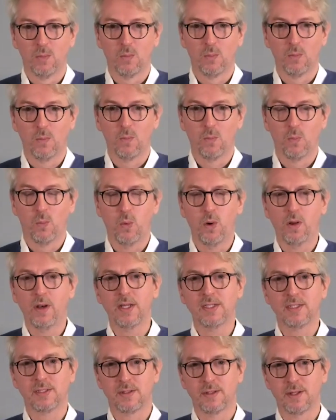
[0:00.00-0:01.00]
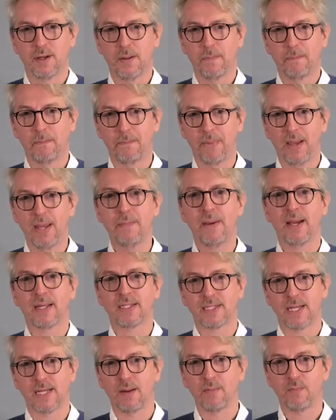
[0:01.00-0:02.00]
What is the
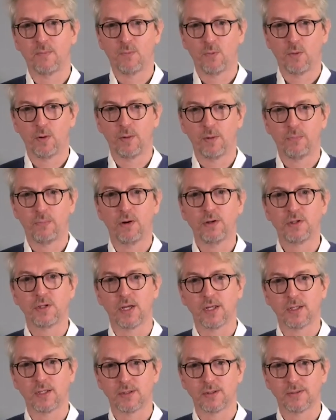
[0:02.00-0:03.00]
payback time for a project?